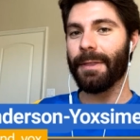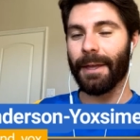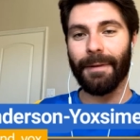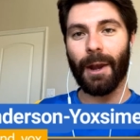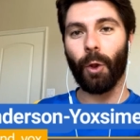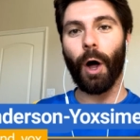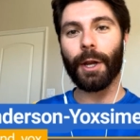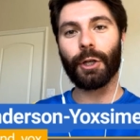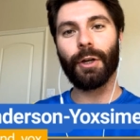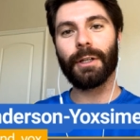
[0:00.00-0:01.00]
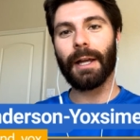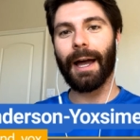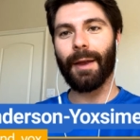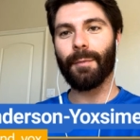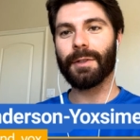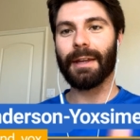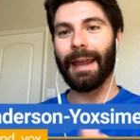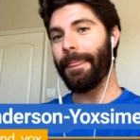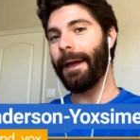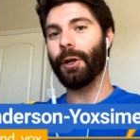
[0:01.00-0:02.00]
they've had a lot of good times
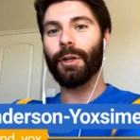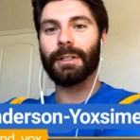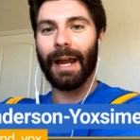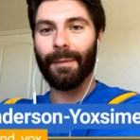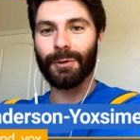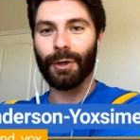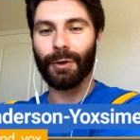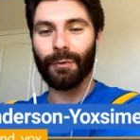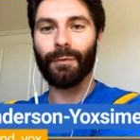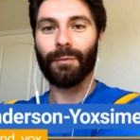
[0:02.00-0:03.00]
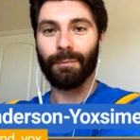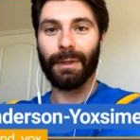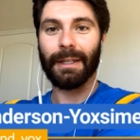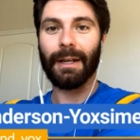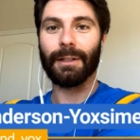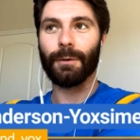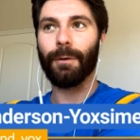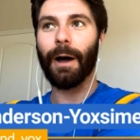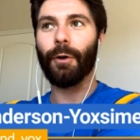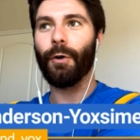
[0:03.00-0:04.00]
and that good times are beginning to
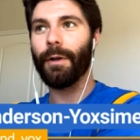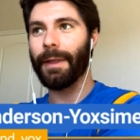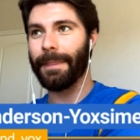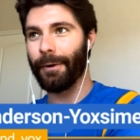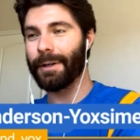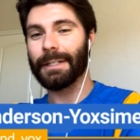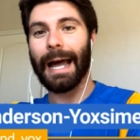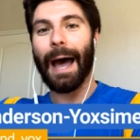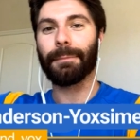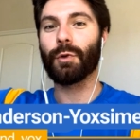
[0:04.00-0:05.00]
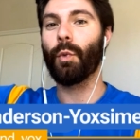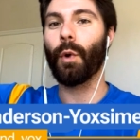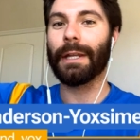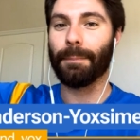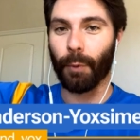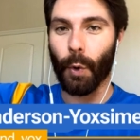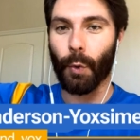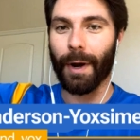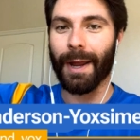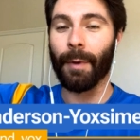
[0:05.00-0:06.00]
follow, that they're a top 20
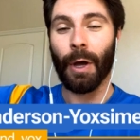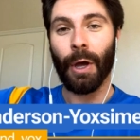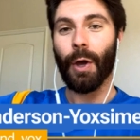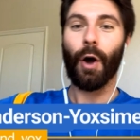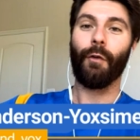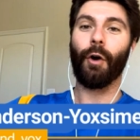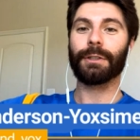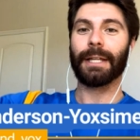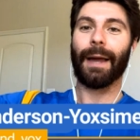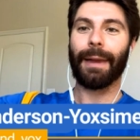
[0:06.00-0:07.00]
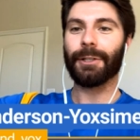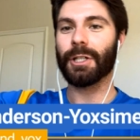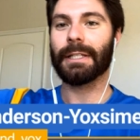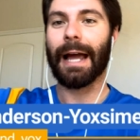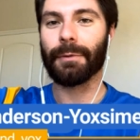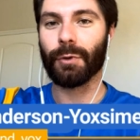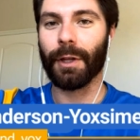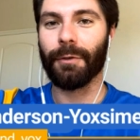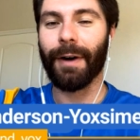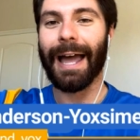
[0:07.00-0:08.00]
program of all time, not just top
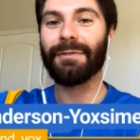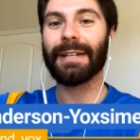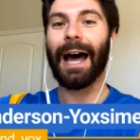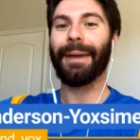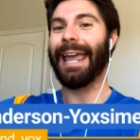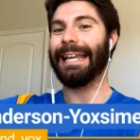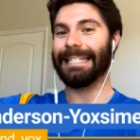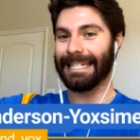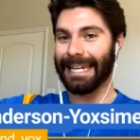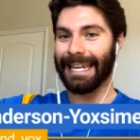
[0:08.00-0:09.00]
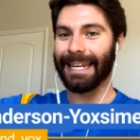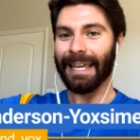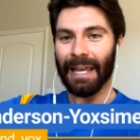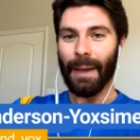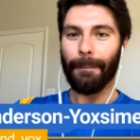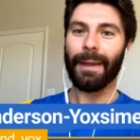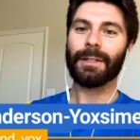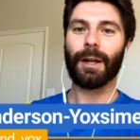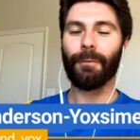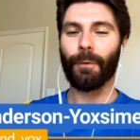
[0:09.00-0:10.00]
25, top 18,
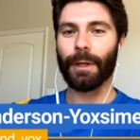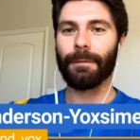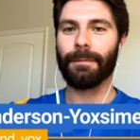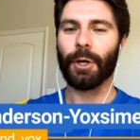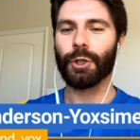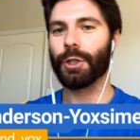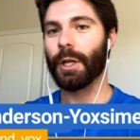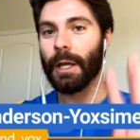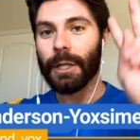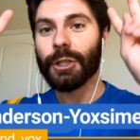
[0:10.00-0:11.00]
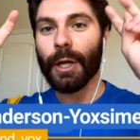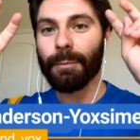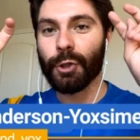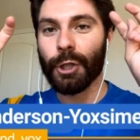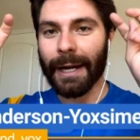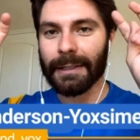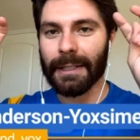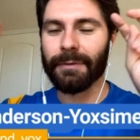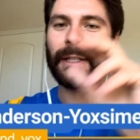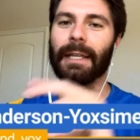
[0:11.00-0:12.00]
based off where they finished
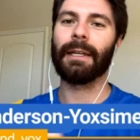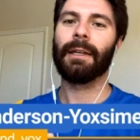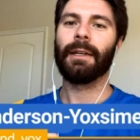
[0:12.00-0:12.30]
subjectively